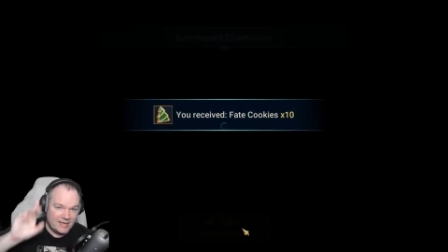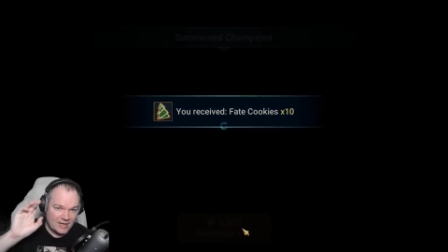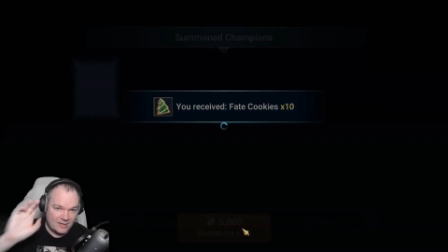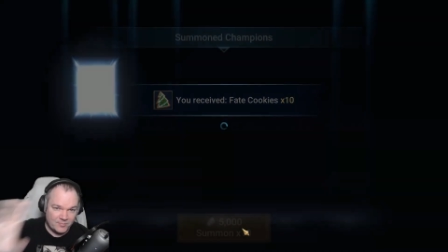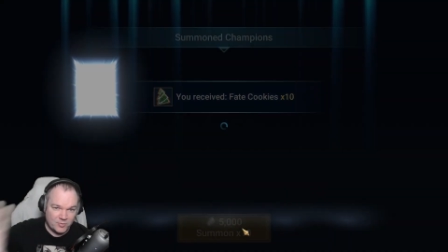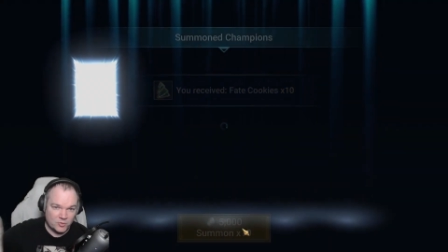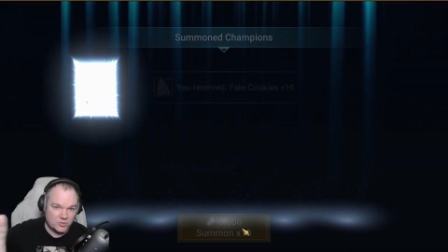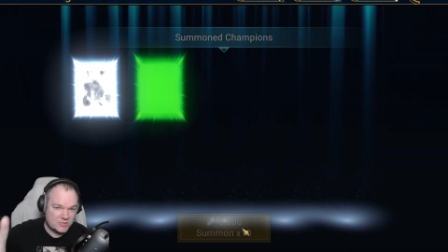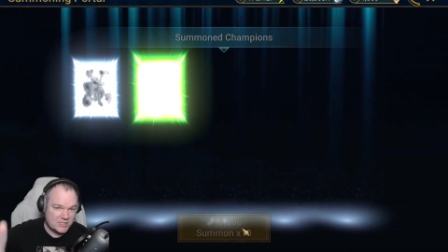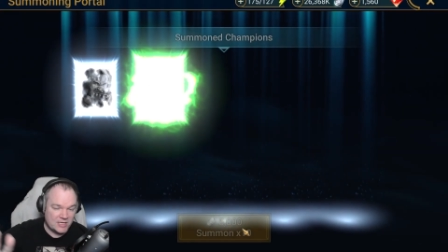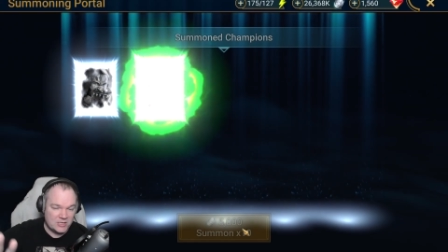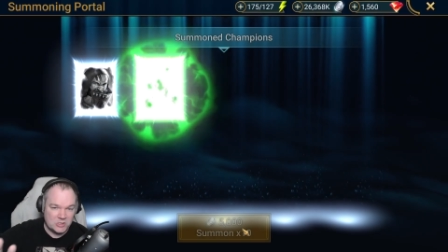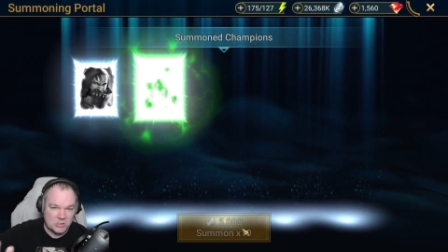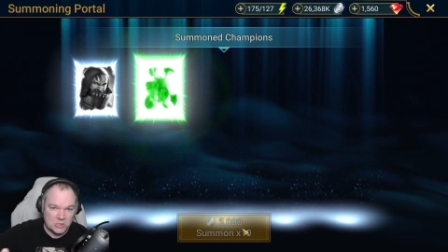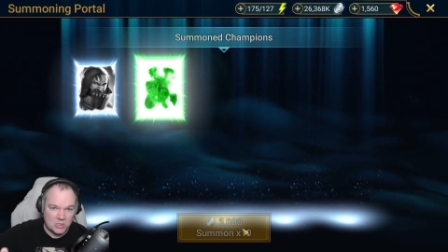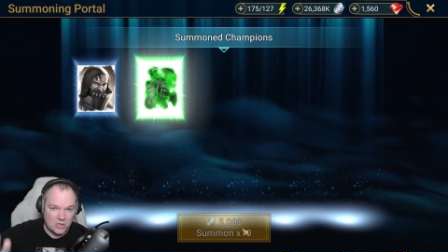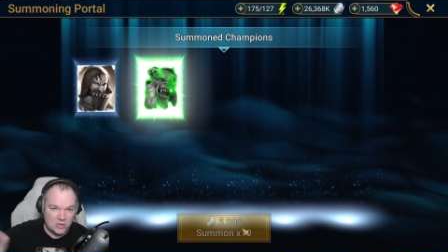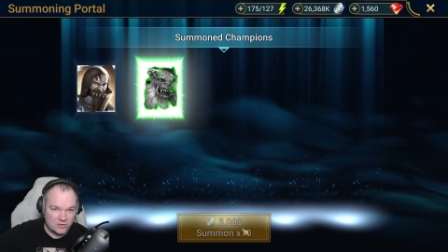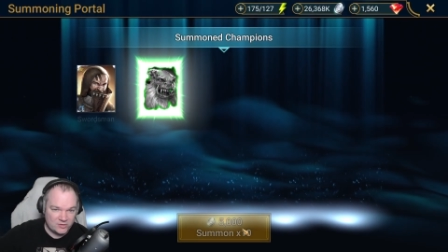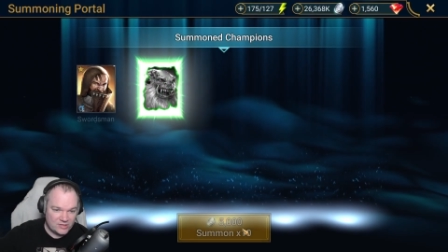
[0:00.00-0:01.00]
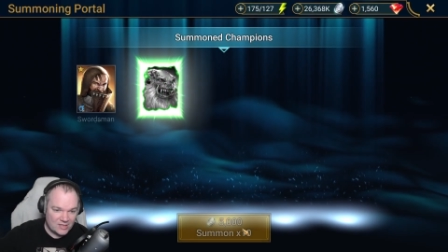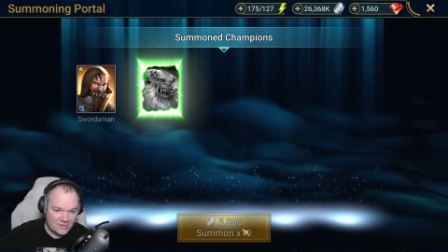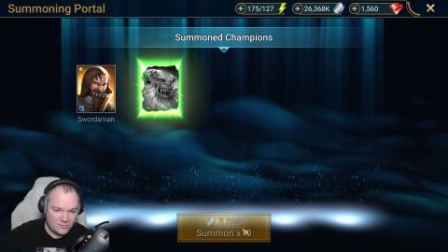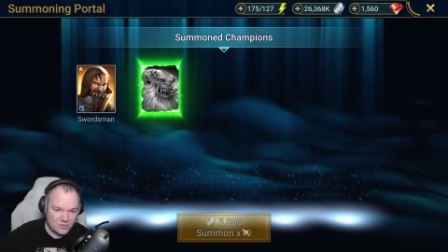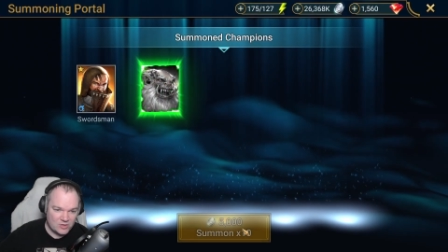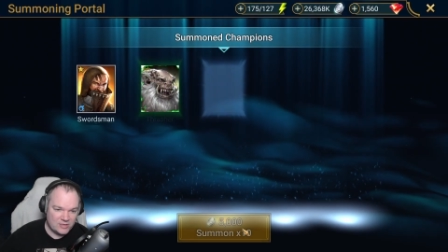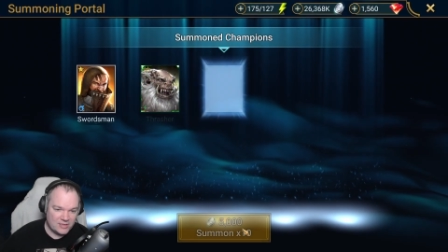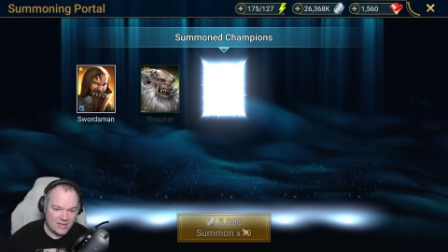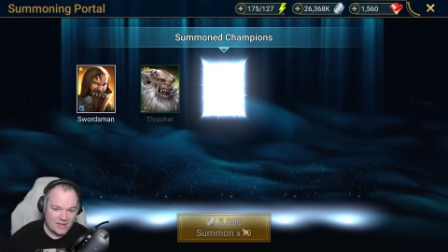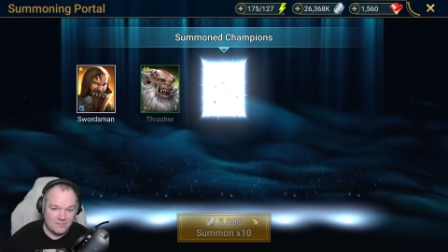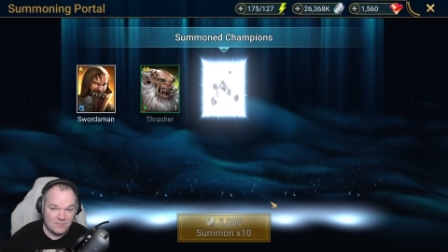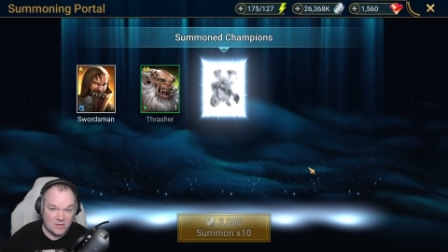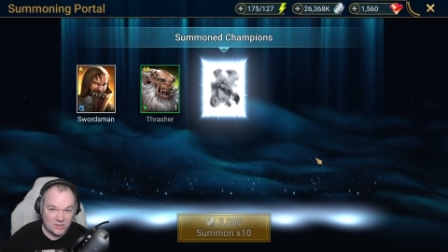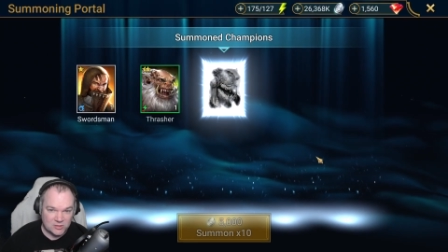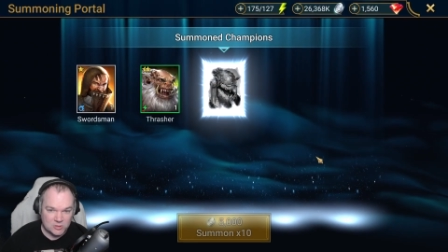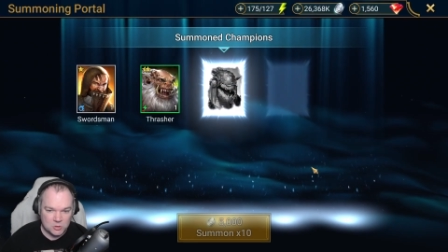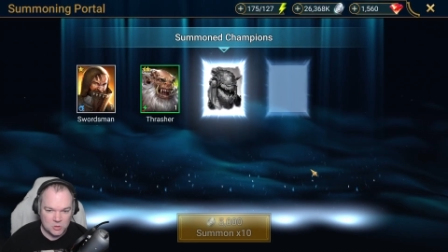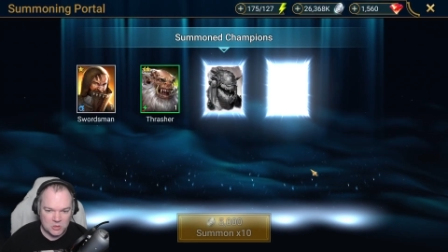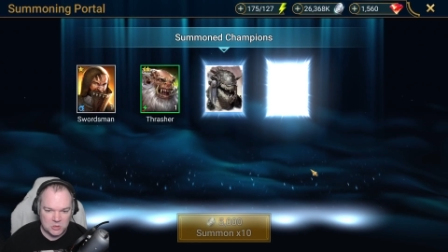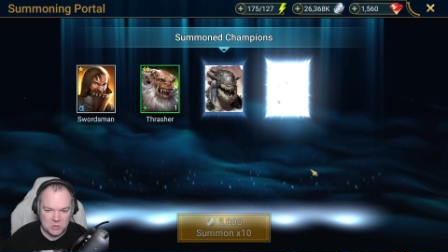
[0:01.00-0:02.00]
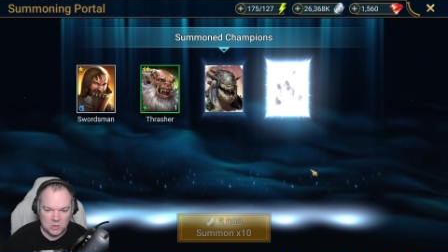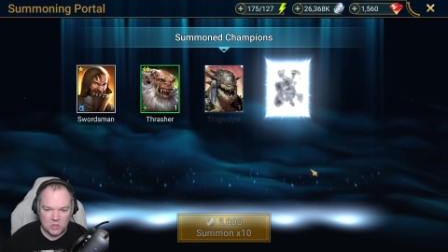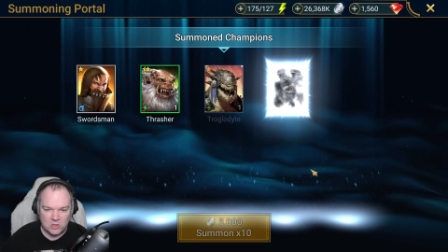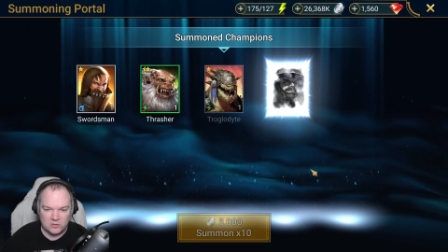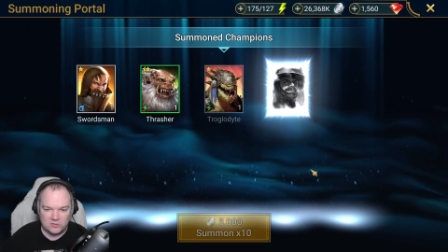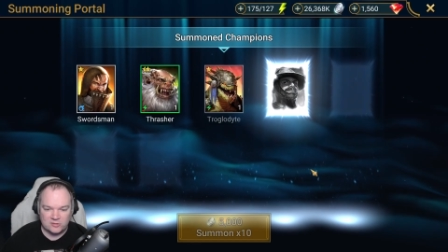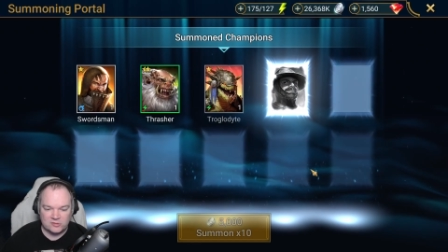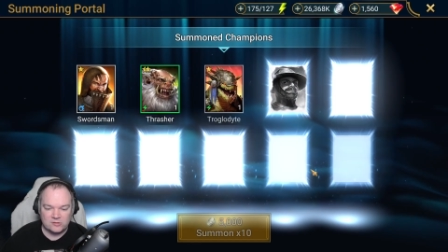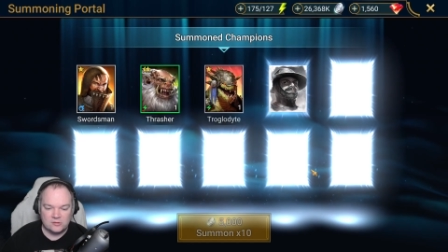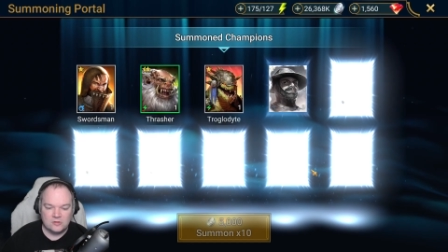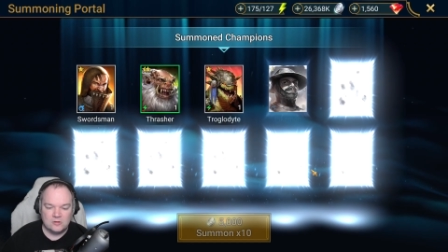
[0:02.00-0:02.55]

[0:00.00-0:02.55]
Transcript: I pull 10 shards every day, mystery shards.